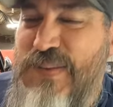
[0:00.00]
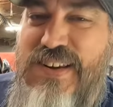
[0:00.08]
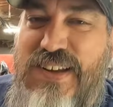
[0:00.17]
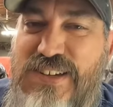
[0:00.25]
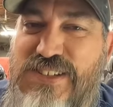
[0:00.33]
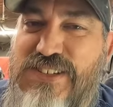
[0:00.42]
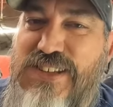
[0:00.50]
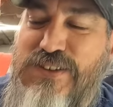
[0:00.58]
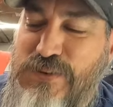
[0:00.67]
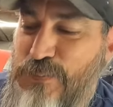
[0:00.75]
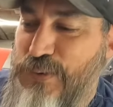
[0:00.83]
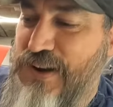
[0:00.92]
I mean, you could just
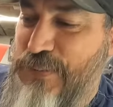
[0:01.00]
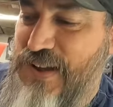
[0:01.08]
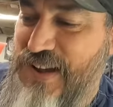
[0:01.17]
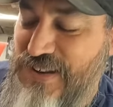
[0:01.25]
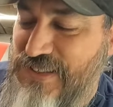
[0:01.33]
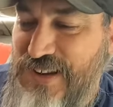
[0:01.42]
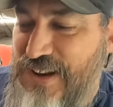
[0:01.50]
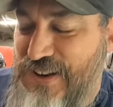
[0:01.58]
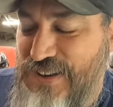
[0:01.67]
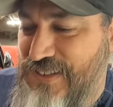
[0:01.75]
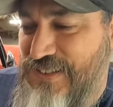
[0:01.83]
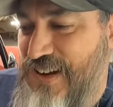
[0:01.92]
toss a brick behind the
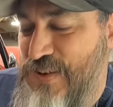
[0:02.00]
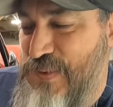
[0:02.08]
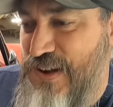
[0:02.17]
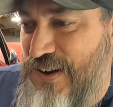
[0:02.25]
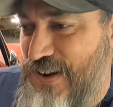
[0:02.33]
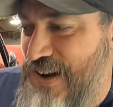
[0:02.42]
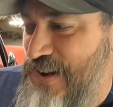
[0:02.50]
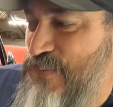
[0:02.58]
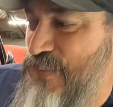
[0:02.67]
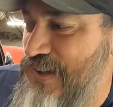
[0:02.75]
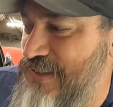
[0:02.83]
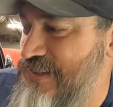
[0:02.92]
tire and it'd be all right,
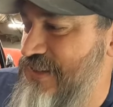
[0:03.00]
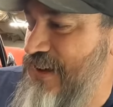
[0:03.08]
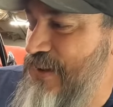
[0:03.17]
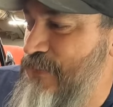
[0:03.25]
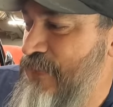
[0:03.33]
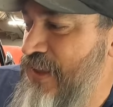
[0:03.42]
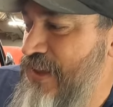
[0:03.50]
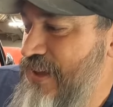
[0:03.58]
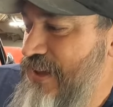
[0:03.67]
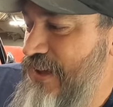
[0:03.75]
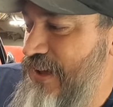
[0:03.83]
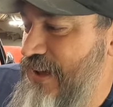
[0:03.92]
but
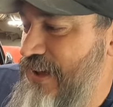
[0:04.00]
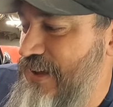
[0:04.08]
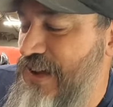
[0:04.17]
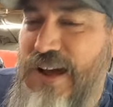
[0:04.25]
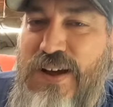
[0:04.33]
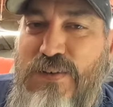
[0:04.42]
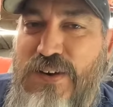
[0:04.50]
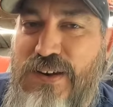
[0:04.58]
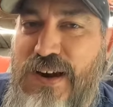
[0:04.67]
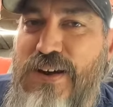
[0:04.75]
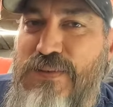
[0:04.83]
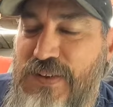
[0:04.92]
yeah, I'd
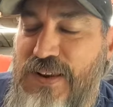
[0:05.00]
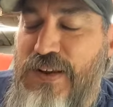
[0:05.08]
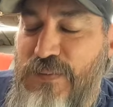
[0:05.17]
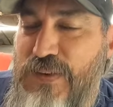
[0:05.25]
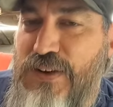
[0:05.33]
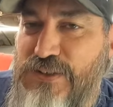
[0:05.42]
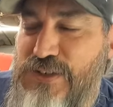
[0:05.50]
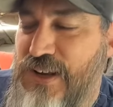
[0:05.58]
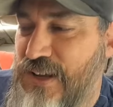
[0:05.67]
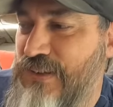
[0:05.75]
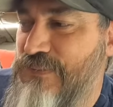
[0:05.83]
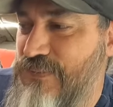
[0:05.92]
rather have a
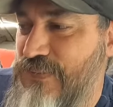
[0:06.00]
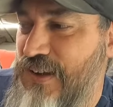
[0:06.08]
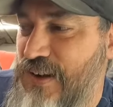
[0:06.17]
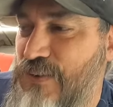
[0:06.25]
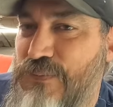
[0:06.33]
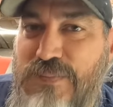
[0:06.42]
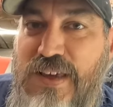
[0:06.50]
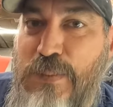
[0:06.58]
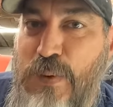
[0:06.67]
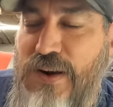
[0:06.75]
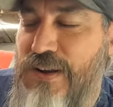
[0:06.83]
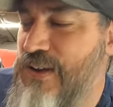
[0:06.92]
functioning, you know,
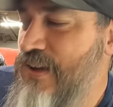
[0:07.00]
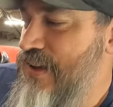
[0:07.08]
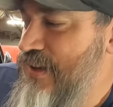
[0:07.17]
e-brake.